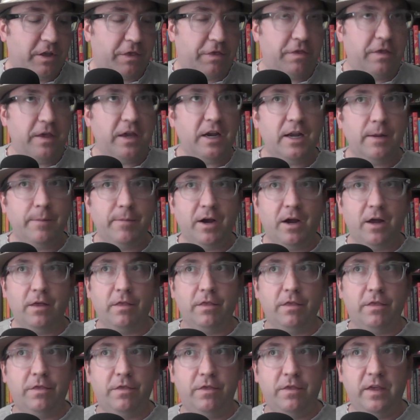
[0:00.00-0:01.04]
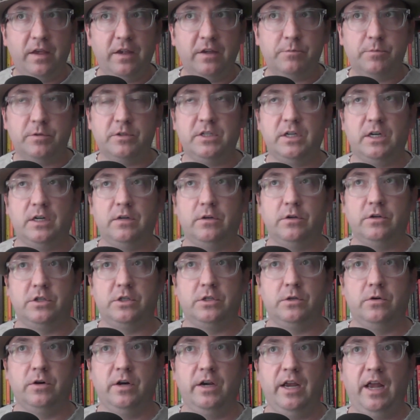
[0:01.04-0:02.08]
think about this particular
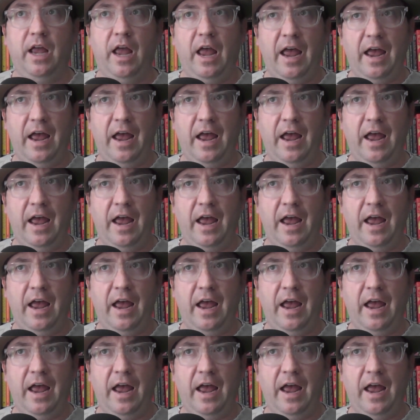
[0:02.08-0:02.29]
story